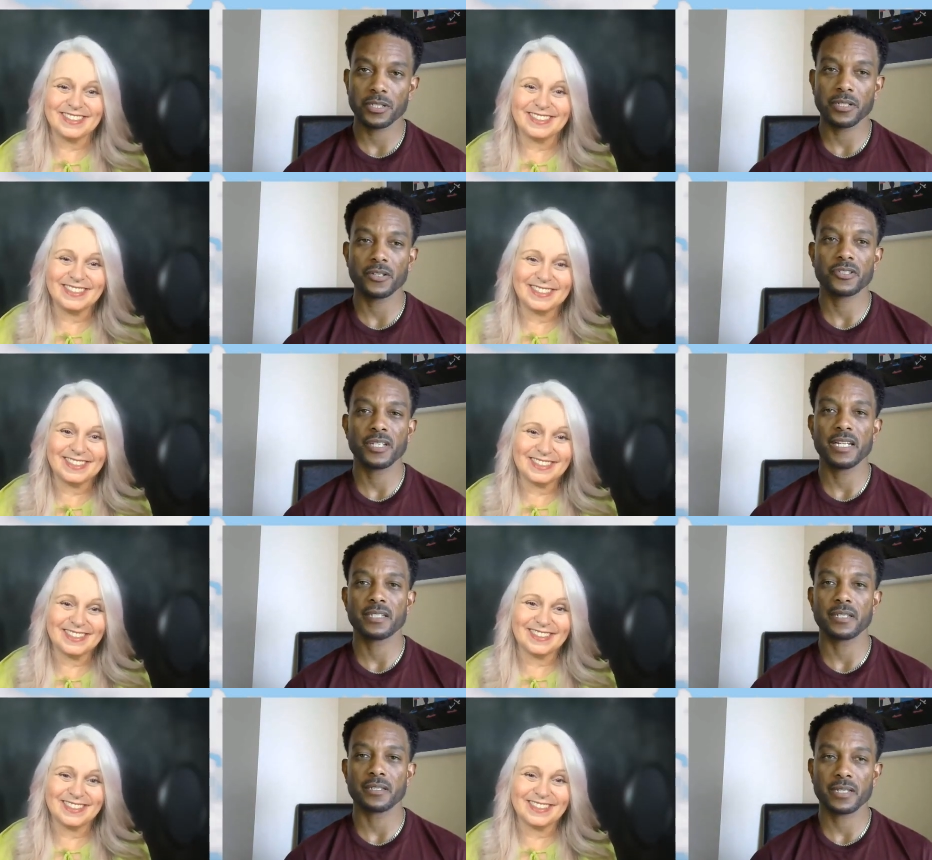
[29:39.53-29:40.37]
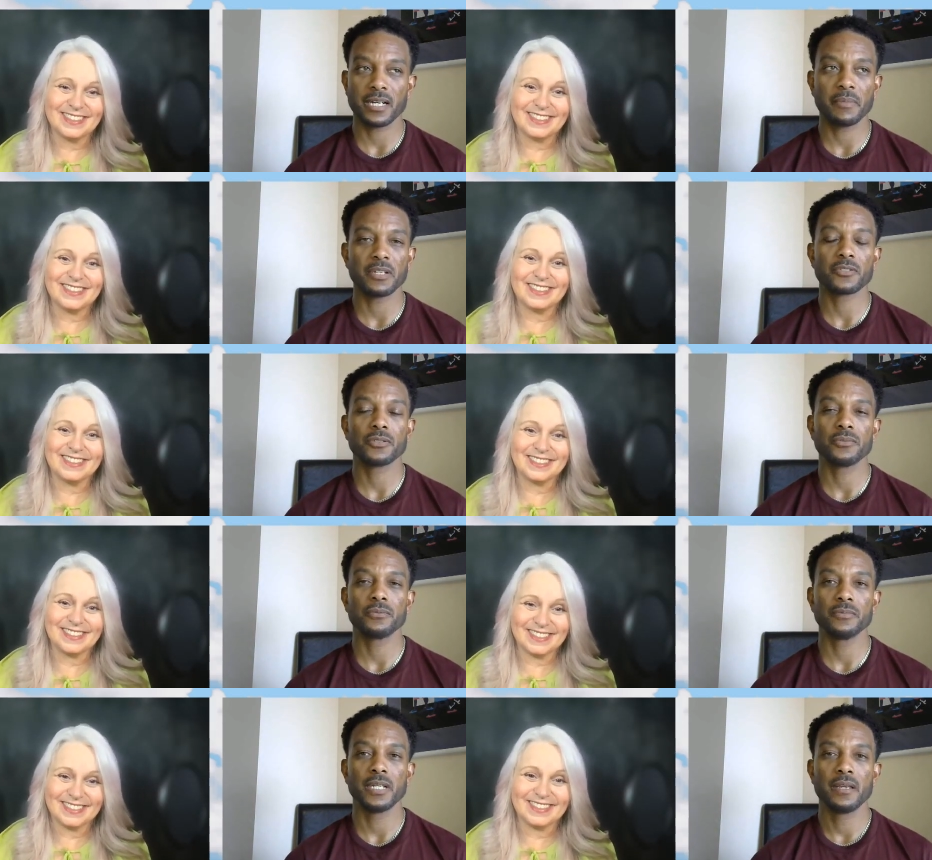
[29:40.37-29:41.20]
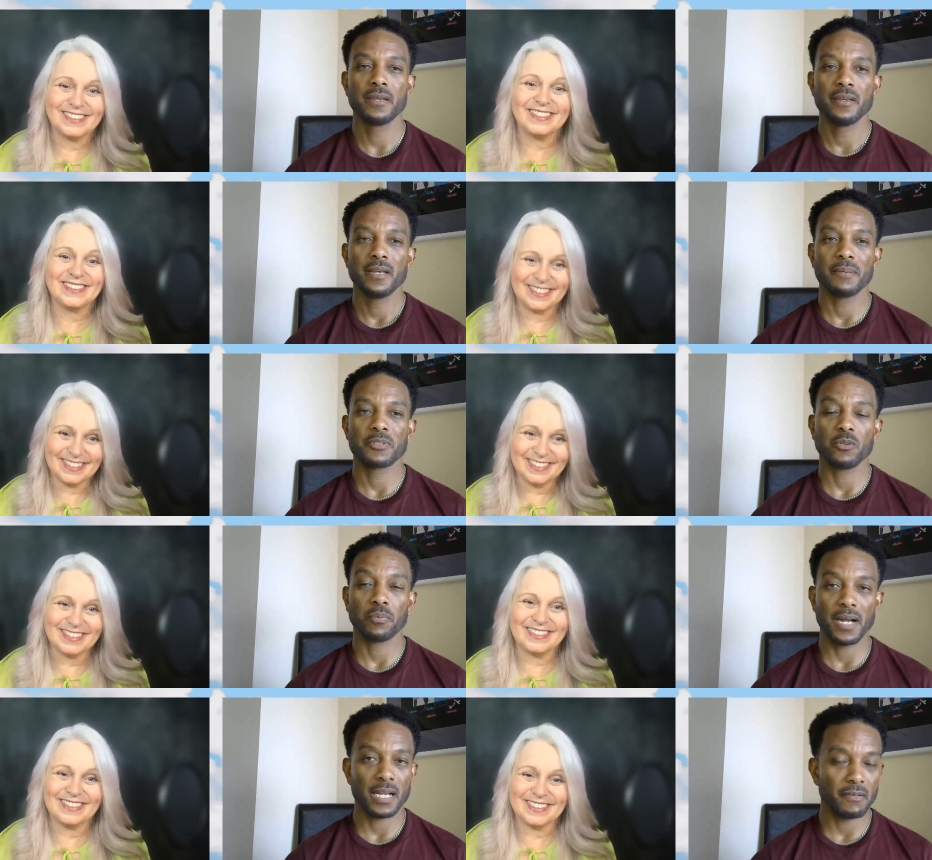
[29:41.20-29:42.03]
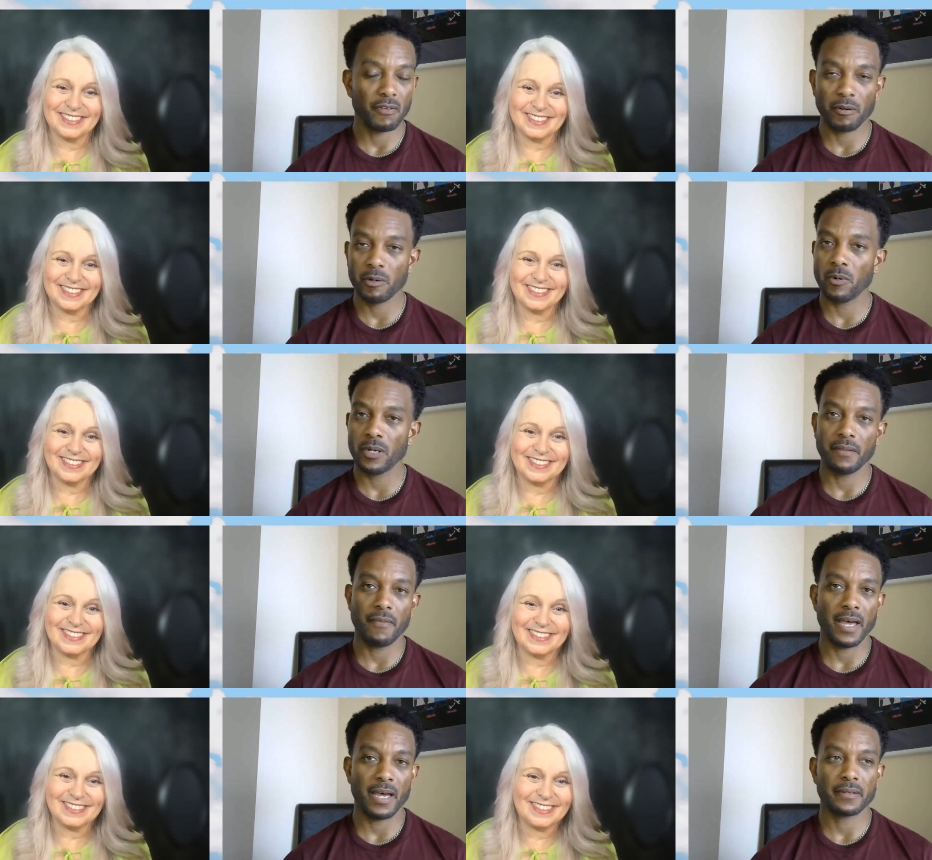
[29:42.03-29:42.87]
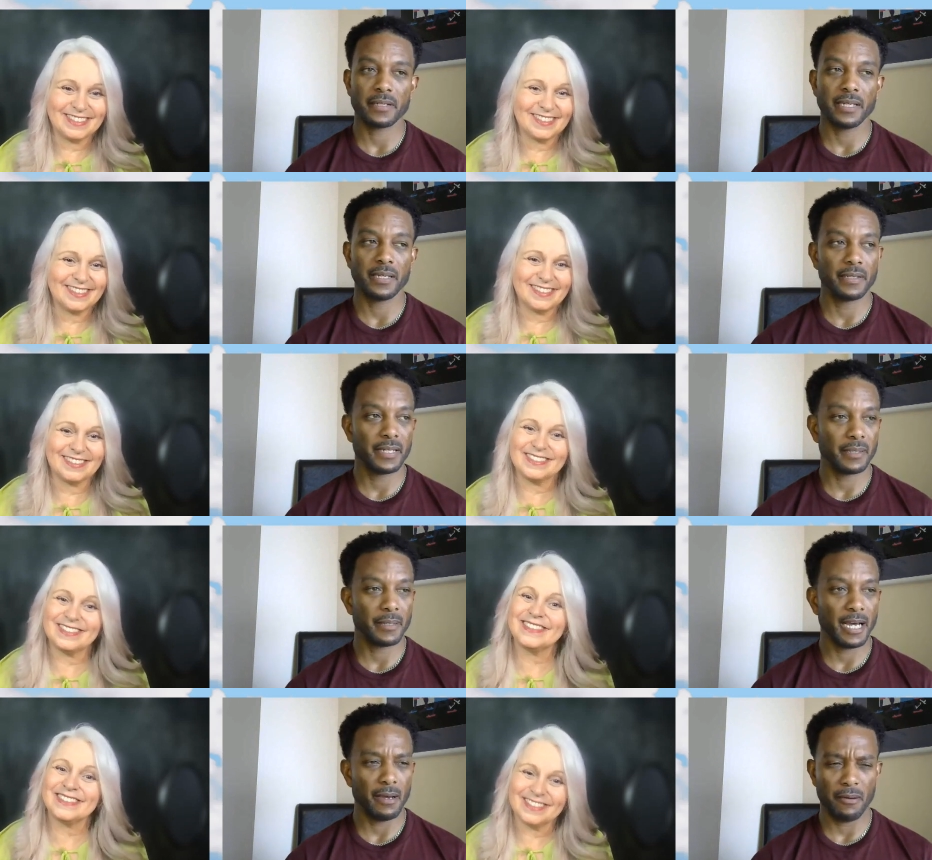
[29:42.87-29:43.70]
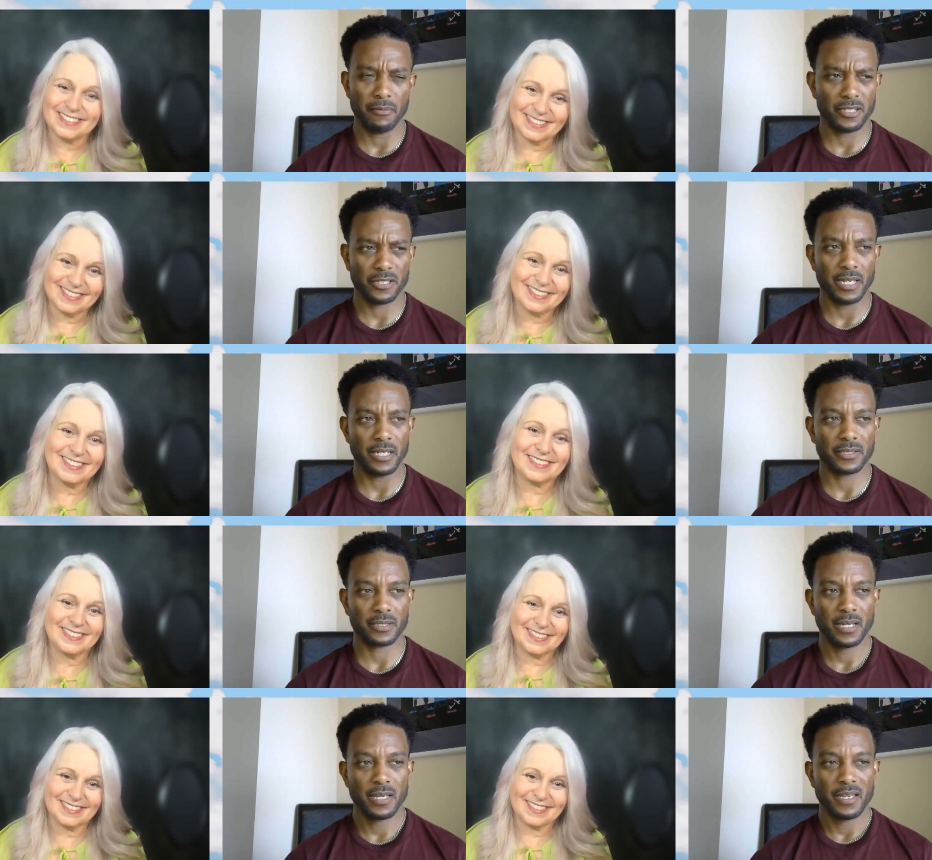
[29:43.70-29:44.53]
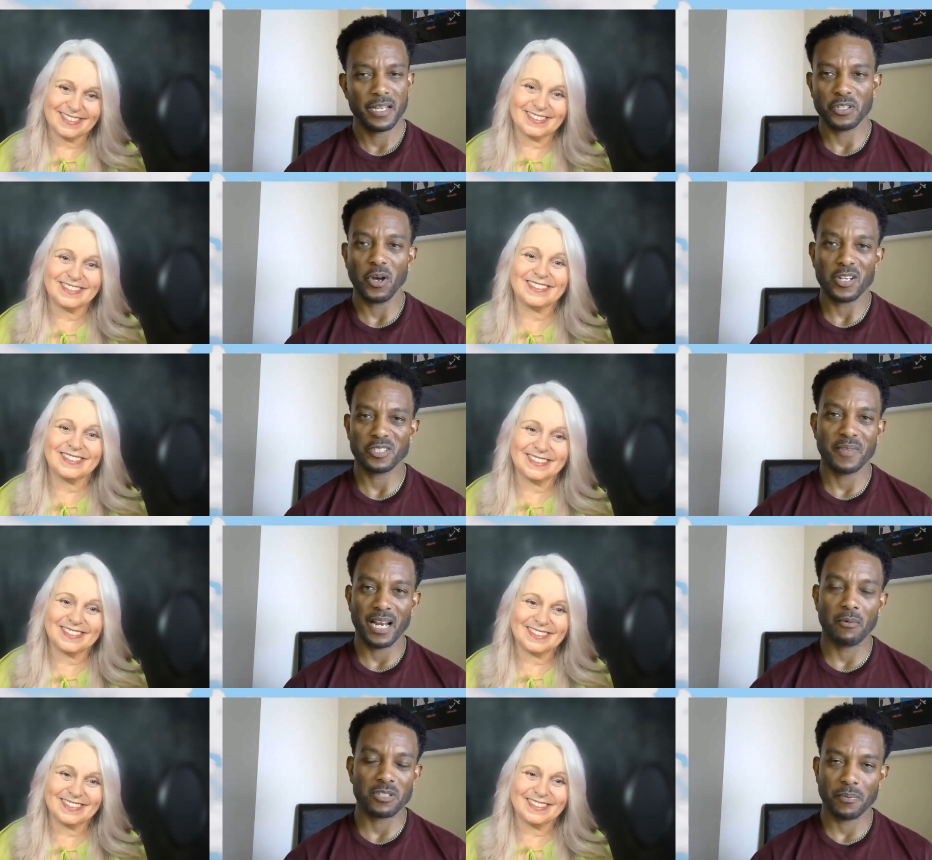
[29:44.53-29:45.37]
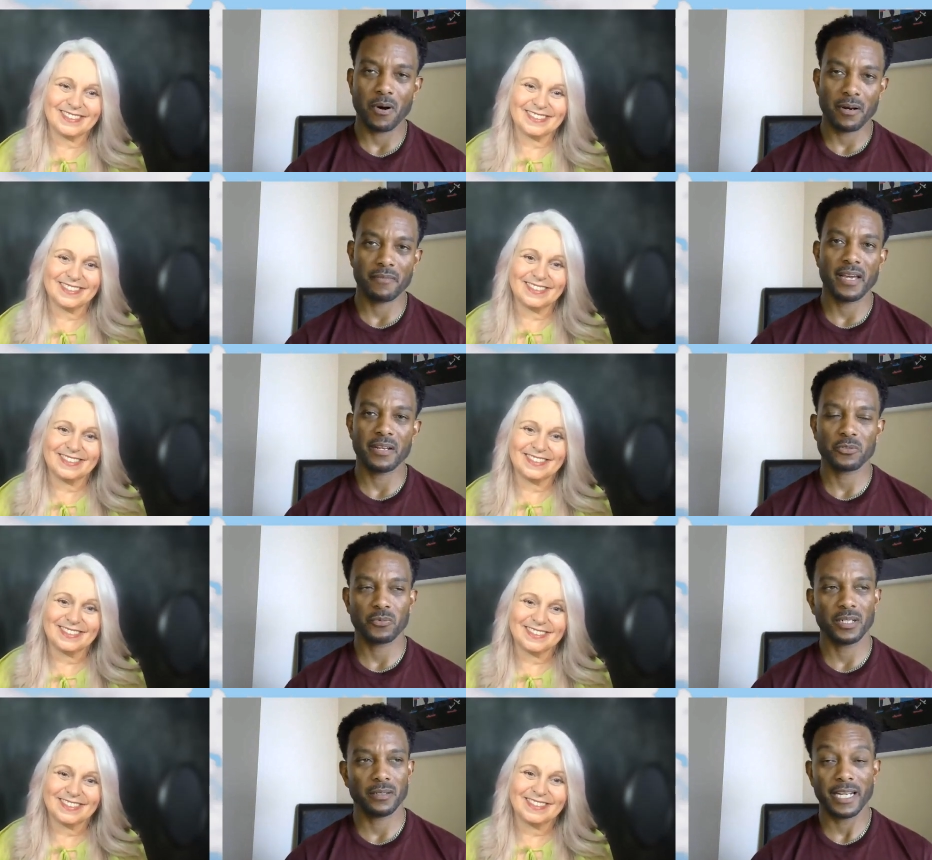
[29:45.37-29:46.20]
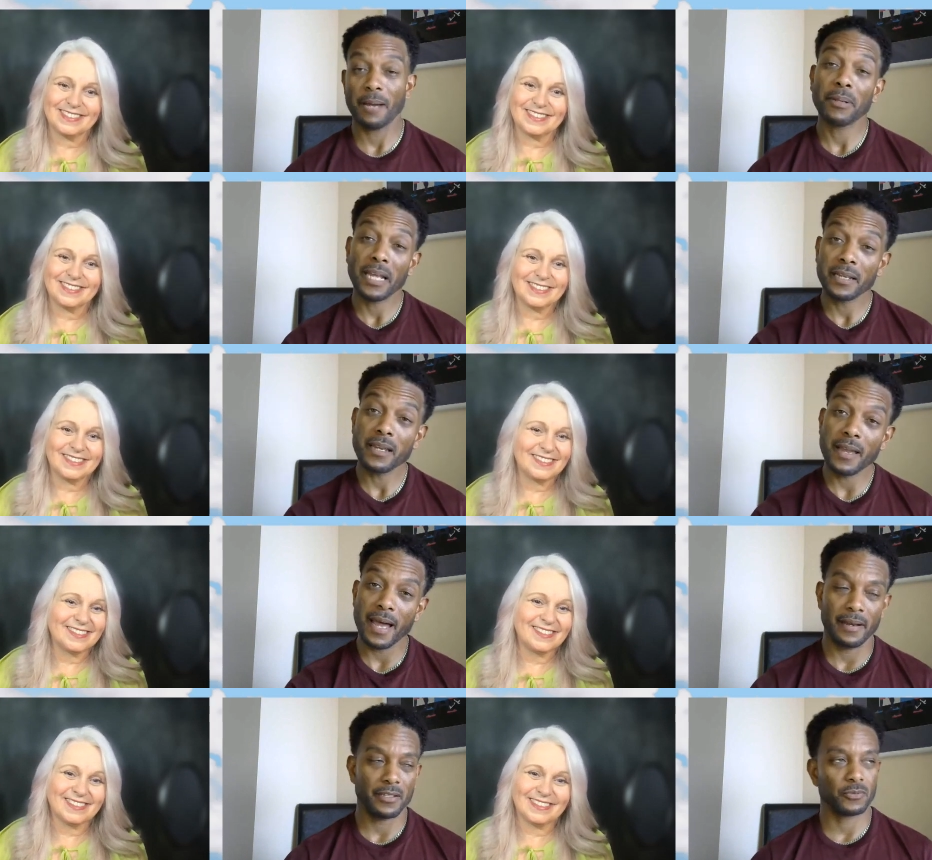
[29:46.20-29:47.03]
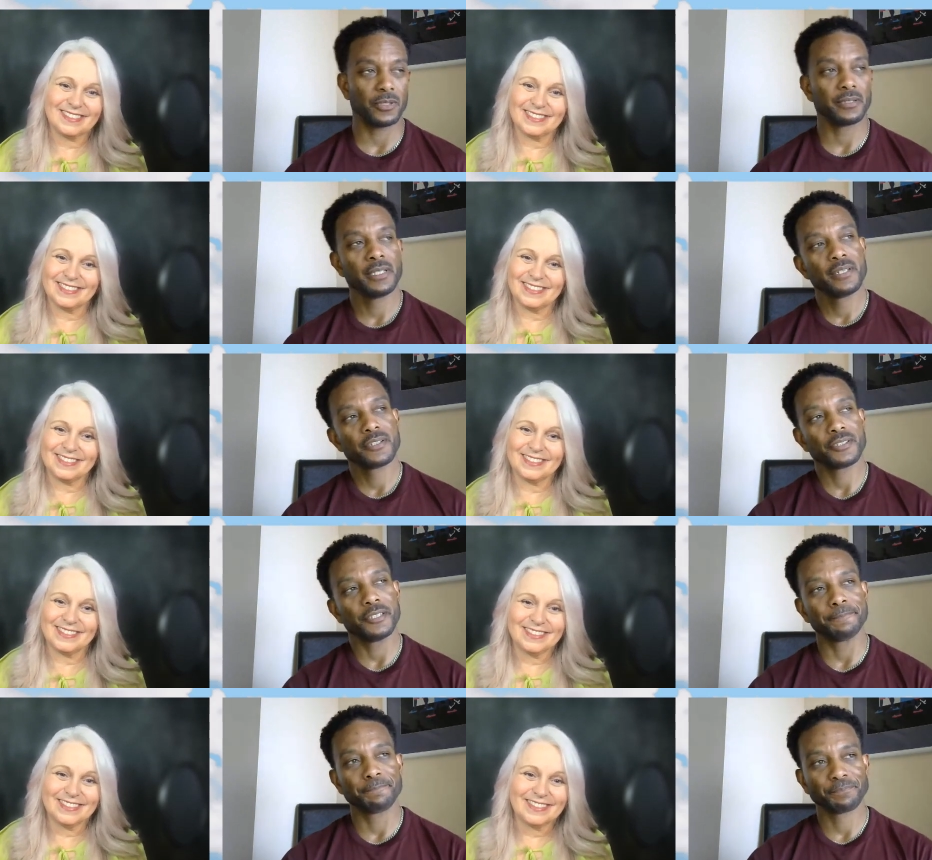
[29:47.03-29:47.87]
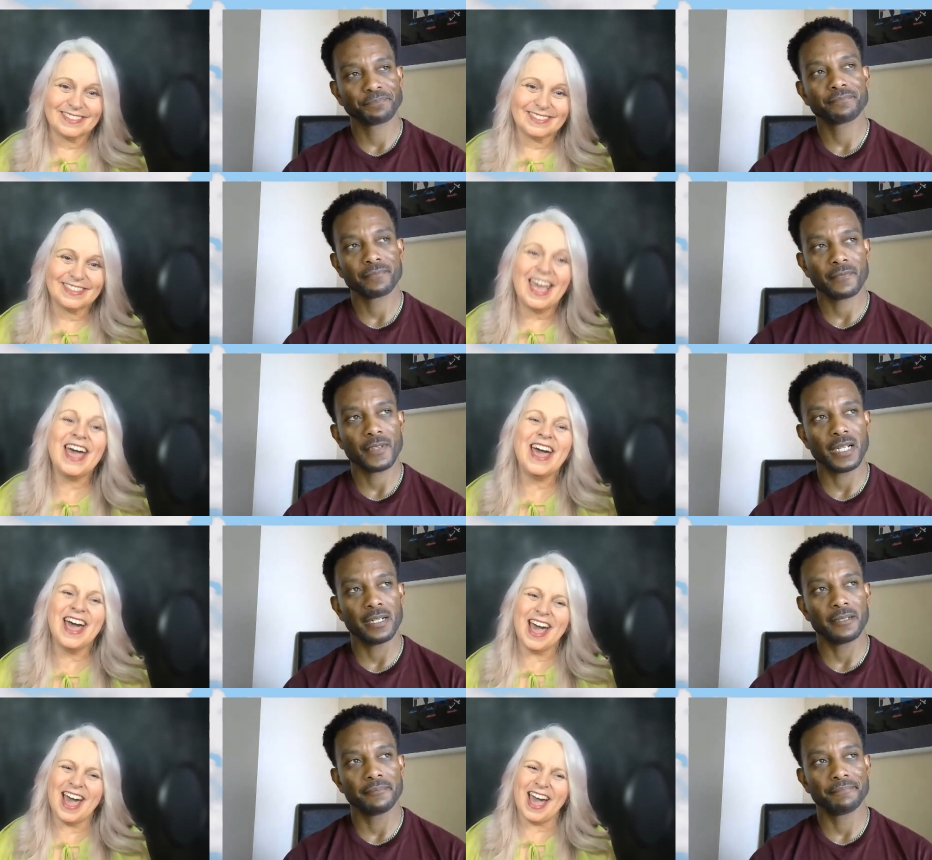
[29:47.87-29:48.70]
Speaker 1: to your seats; it's coming soon. I'm so proud of everyone in that, and uh, I, I was just it's it's awesome that I was a part of that as well. And I played a good guy in this one, so. Um,